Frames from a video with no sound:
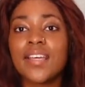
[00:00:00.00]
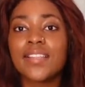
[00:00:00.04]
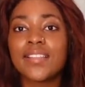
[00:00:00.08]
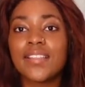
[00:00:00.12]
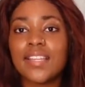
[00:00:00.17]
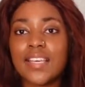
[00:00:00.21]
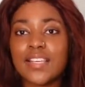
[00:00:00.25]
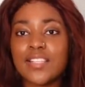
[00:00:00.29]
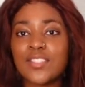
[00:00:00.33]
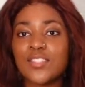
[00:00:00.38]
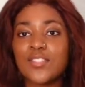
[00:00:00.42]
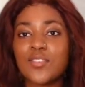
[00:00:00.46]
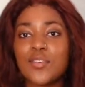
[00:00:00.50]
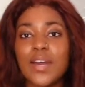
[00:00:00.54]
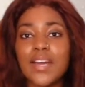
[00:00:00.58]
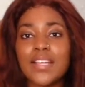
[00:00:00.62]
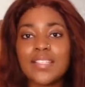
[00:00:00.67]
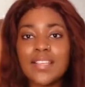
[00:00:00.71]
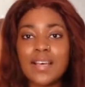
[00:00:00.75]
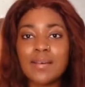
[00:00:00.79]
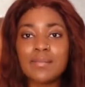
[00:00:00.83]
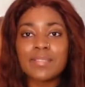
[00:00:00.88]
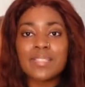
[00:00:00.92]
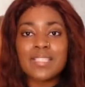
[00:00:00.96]
These, you
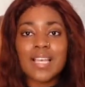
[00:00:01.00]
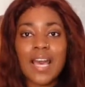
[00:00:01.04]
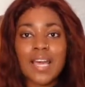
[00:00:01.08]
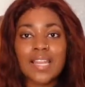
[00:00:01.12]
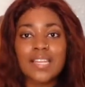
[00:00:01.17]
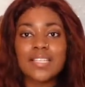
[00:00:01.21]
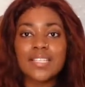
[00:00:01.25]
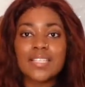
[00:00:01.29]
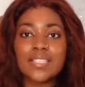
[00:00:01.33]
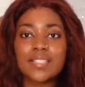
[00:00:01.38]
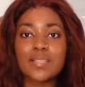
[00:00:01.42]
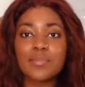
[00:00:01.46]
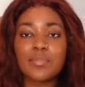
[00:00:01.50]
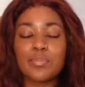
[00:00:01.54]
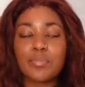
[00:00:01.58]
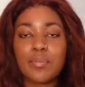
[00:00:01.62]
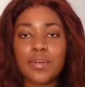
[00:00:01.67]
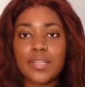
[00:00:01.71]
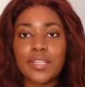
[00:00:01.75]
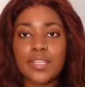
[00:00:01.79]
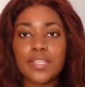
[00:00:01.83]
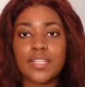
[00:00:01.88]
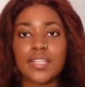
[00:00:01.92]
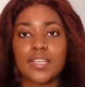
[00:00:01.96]
guys, I was kind of
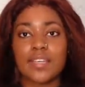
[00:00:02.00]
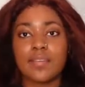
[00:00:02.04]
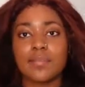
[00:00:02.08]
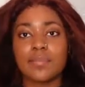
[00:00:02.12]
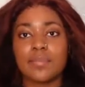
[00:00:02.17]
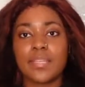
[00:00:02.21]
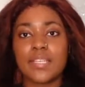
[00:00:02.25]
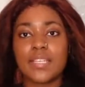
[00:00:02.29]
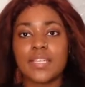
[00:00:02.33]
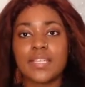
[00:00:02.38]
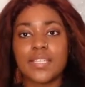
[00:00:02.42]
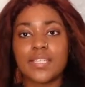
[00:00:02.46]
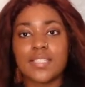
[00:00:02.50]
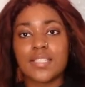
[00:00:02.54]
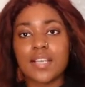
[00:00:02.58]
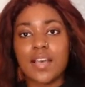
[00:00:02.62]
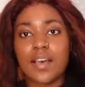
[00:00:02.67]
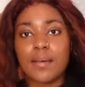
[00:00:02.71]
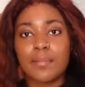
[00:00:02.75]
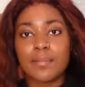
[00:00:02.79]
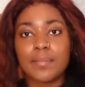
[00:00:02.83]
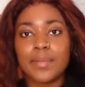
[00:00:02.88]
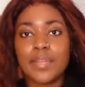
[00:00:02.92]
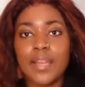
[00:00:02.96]
disappointed in because
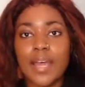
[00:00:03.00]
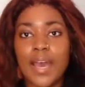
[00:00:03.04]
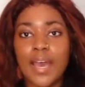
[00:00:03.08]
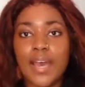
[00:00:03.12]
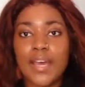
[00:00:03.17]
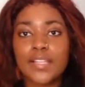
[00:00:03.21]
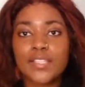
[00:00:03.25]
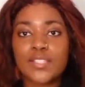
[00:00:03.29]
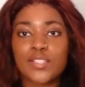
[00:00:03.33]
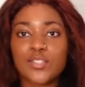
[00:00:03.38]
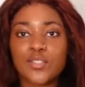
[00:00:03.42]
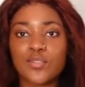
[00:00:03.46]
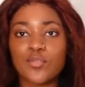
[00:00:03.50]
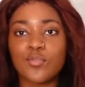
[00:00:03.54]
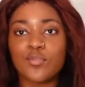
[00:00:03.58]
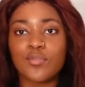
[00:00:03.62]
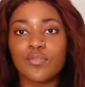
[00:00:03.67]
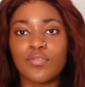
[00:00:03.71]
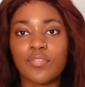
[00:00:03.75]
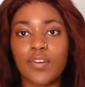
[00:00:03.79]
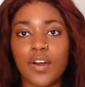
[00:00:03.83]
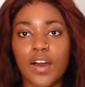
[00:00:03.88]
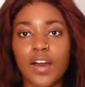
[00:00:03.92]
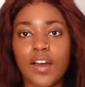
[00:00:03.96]
I'm not too
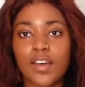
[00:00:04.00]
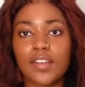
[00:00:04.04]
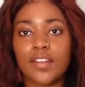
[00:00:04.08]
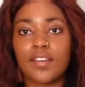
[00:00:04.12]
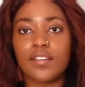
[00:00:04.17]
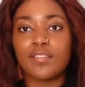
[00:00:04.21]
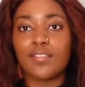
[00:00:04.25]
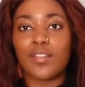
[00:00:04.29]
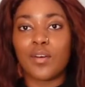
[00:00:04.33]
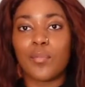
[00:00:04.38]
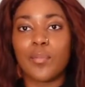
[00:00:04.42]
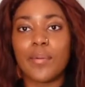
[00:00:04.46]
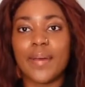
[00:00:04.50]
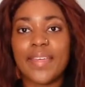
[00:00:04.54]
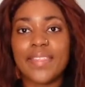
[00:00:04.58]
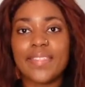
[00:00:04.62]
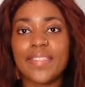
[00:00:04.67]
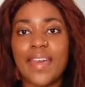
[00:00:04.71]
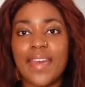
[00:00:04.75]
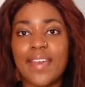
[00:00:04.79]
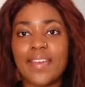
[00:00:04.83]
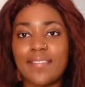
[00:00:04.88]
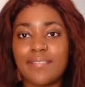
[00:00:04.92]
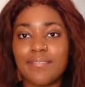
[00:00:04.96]
fond of the way
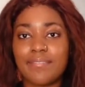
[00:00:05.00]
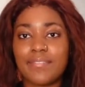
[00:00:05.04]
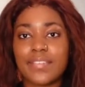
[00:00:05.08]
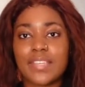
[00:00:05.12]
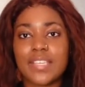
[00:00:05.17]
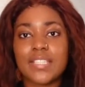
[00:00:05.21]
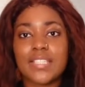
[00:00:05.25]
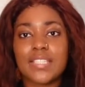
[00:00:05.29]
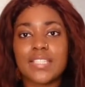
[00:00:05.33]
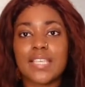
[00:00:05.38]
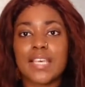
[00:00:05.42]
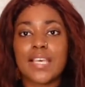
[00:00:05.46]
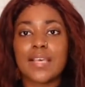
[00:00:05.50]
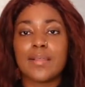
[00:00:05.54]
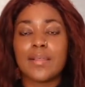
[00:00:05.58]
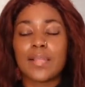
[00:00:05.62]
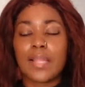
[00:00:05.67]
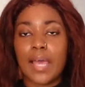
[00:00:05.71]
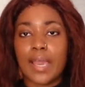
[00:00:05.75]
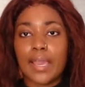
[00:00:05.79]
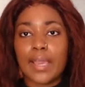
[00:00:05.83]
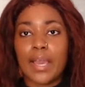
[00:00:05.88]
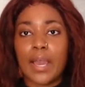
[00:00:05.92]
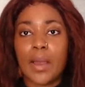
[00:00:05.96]
that it fits in,
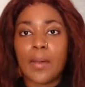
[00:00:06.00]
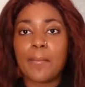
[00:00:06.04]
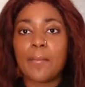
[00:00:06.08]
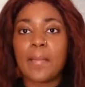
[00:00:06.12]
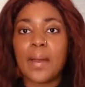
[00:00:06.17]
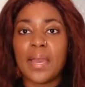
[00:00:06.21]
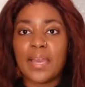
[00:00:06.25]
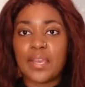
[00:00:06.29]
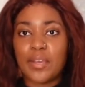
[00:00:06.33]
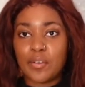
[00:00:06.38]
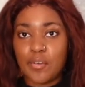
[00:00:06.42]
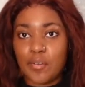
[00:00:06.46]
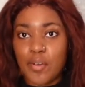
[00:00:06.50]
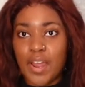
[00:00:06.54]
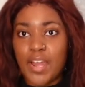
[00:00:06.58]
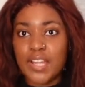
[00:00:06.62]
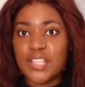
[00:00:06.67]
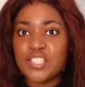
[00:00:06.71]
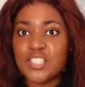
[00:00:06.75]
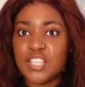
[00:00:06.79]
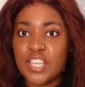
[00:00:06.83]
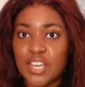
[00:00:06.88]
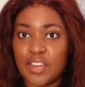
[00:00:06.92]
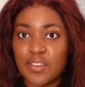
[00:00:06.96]
like, my
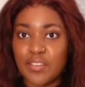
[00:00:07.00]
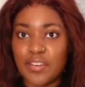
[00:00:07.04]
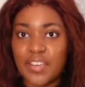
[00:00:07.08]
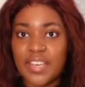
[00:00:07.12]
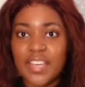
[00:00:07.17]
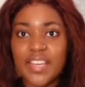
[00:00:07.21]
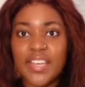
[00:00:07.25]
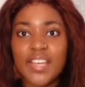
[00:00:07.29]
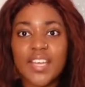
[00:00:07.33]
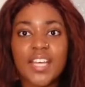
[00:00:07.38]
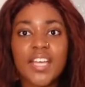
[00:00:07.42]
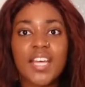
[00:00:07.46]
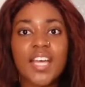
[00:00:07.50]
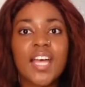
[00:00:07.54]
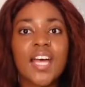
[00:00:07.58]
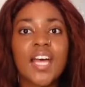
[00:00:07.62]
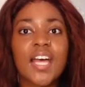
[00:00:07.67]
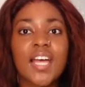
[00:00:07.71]
crotch area.